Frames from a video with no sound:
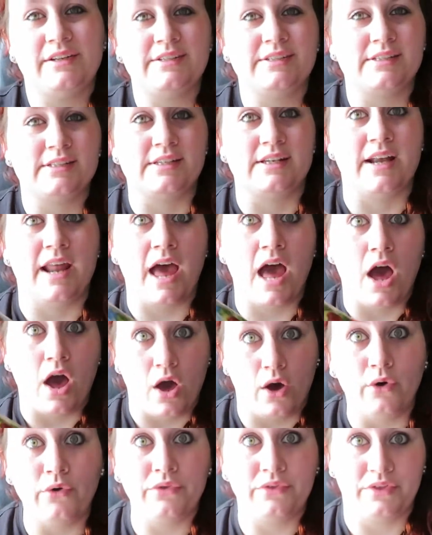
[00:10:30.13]
this isn't
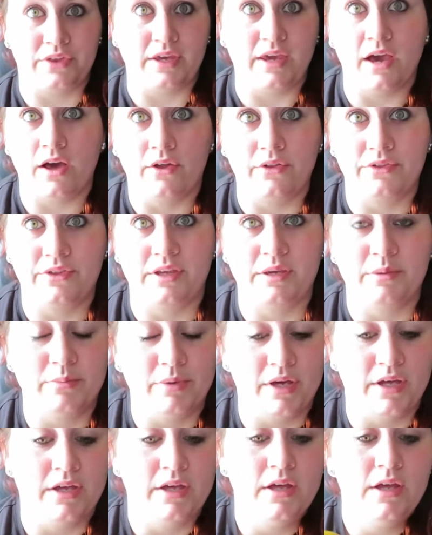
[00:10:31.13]
healthy healthy
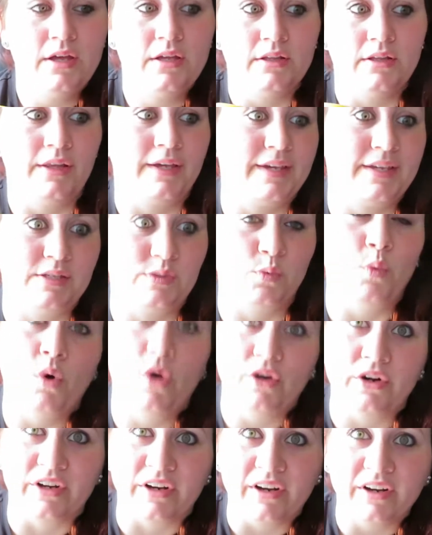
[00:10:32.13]
but like as
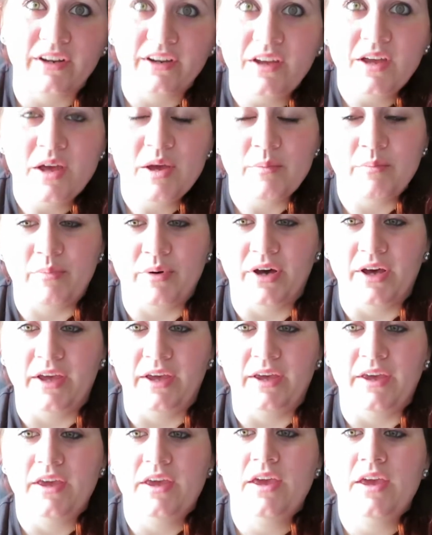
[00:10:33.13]
water
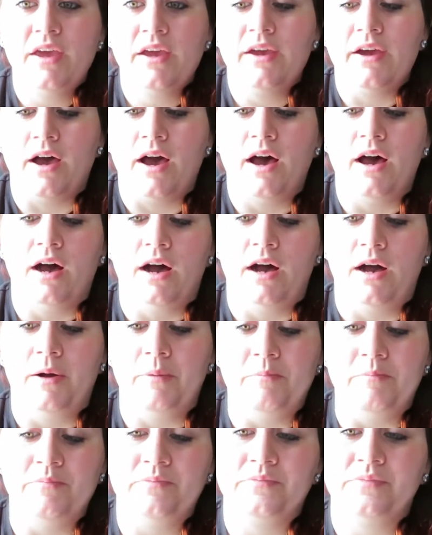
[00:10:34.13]
but
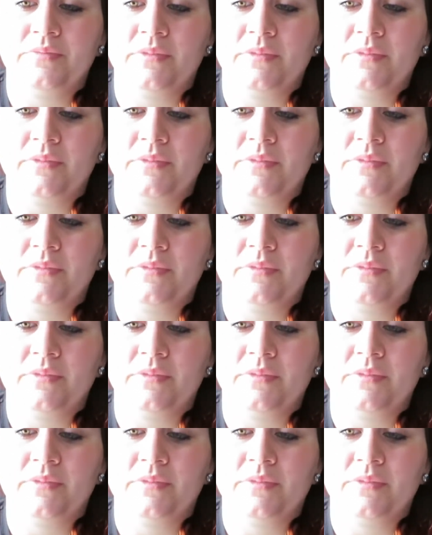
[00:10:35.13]
um